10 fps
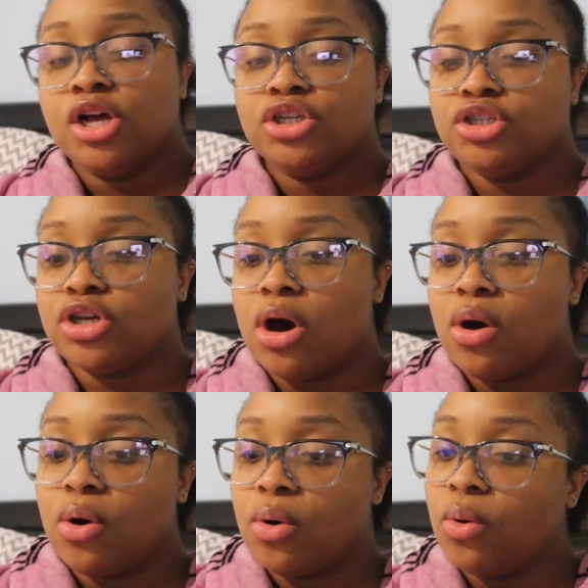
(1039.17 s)

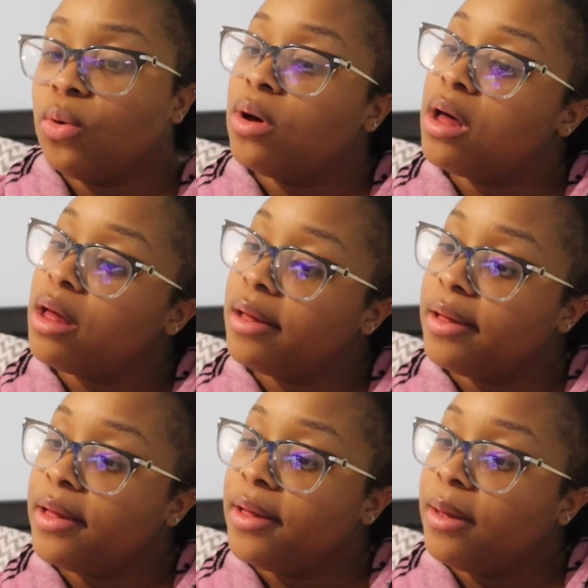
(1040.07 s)
So,
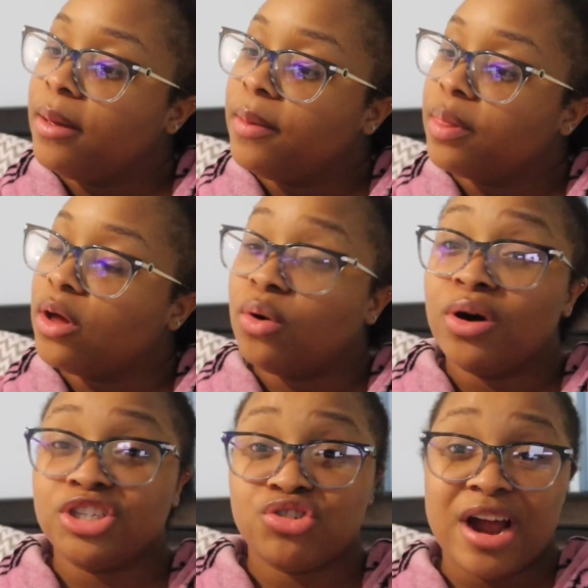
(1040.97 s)
oh,
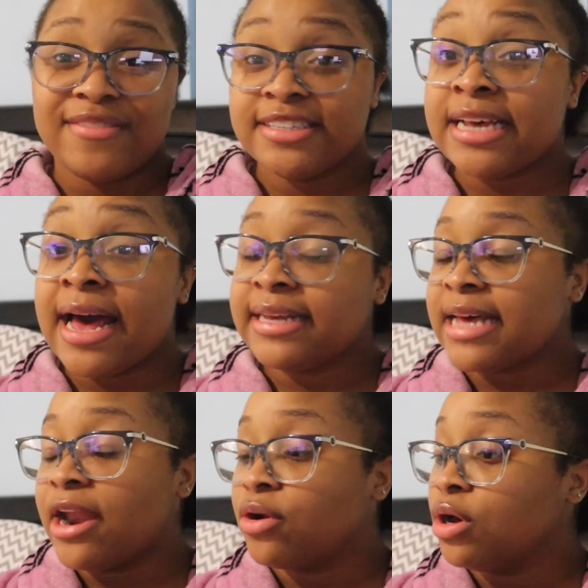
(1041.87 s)
a travel size.
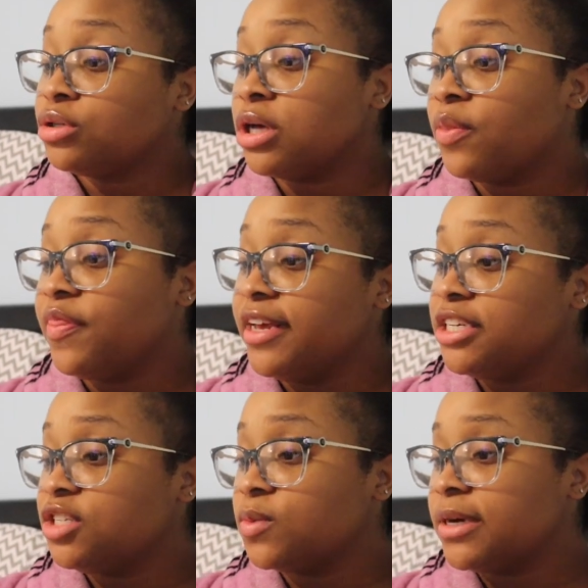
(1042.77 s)
I don't know. So
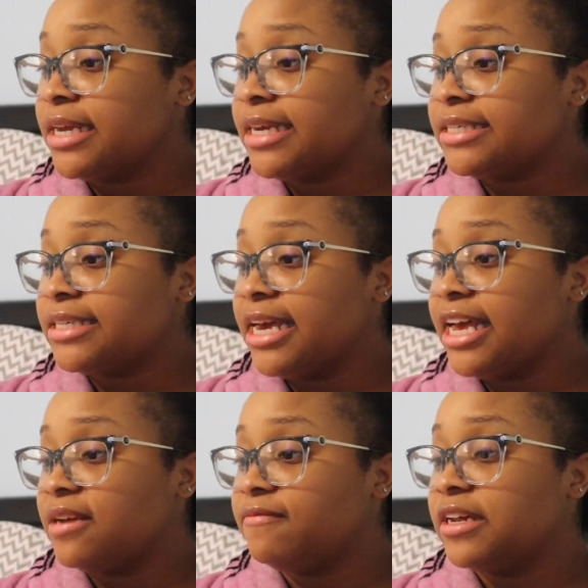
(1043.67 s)
this one is
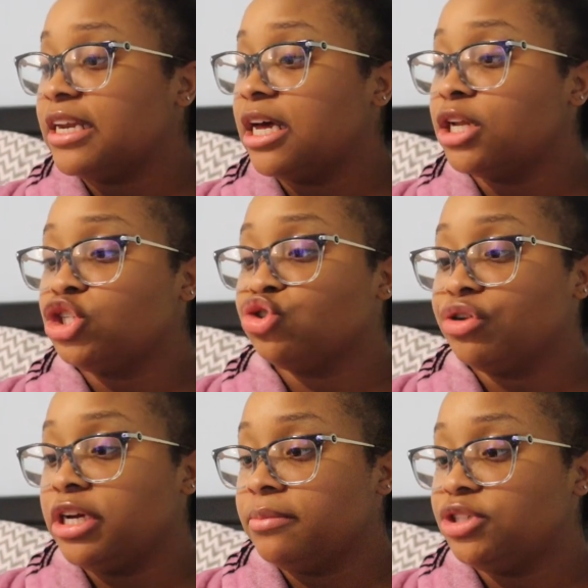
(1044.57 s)
in Vanilla
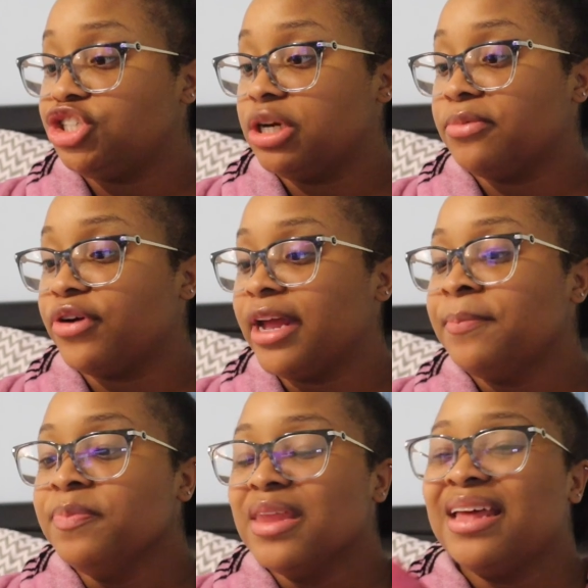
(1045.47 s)
Dream Shimmering.
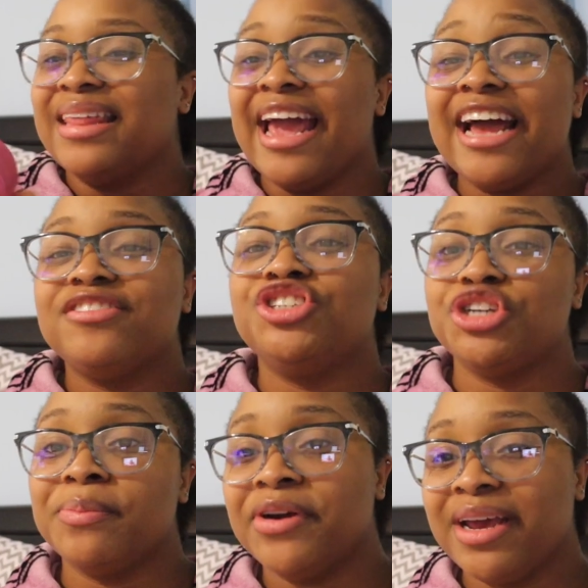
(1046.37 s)
They have
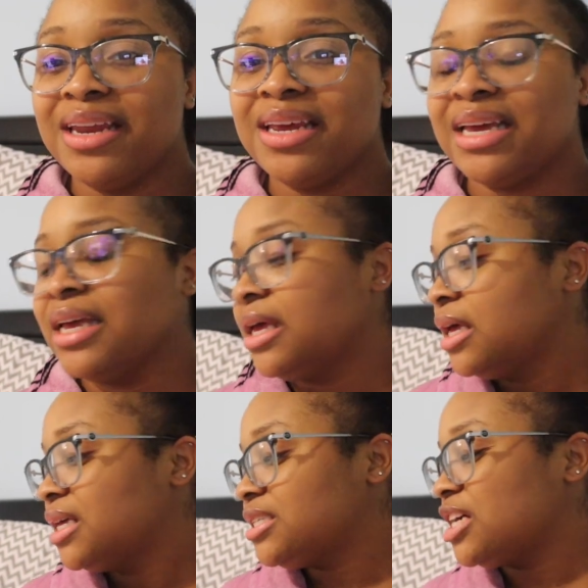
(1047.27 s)
shimmer in it
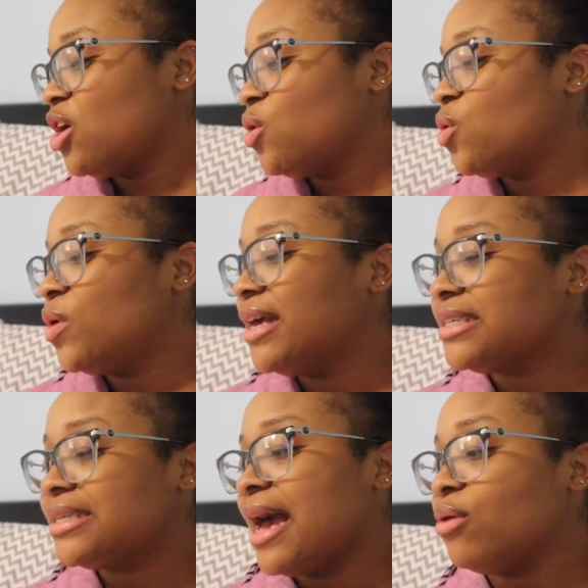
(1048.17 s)
so
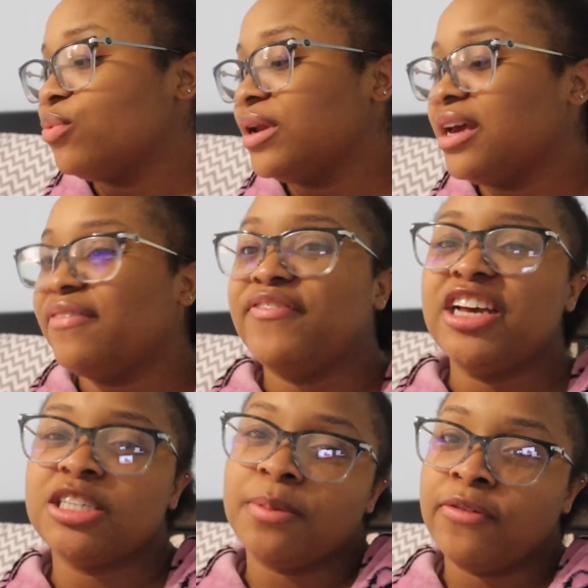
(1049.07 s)
it's not really
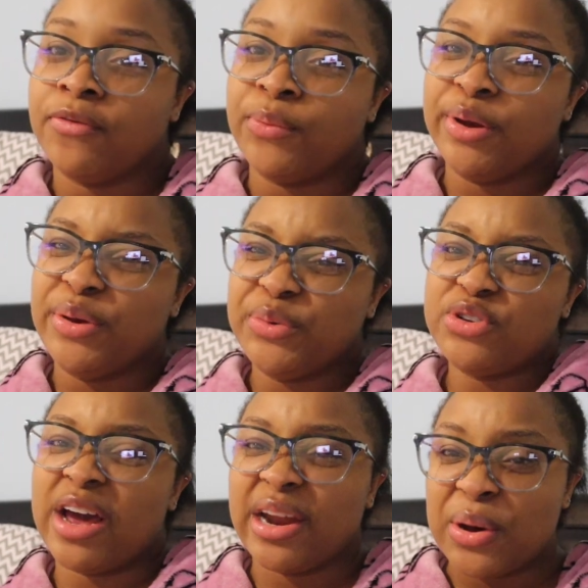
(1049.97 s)
feasible for when you're
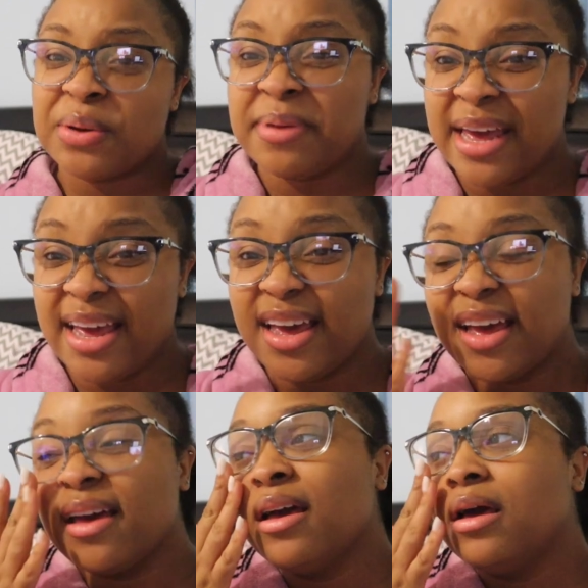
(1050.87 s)
trying to go to bed.